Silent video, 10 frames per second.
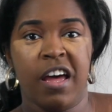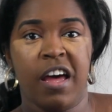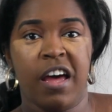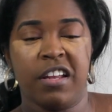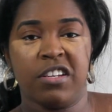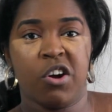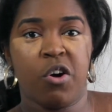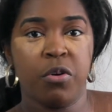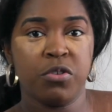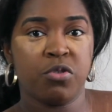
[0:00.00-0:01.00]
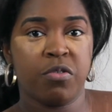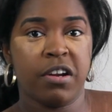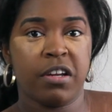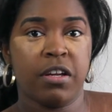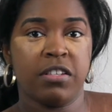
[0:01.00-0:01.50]
and
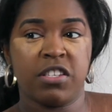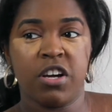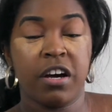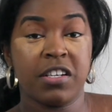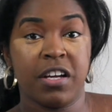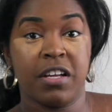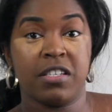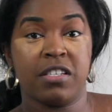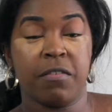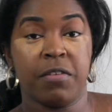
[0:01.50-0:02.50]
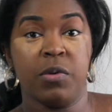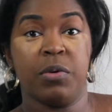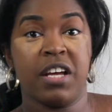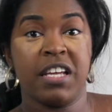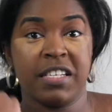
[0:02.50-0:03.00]
contouring is the darker shades, is stuff that you
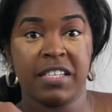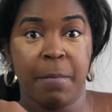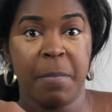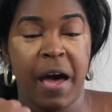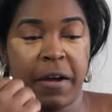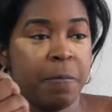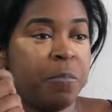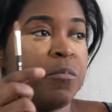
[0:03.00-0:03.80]
want to set back.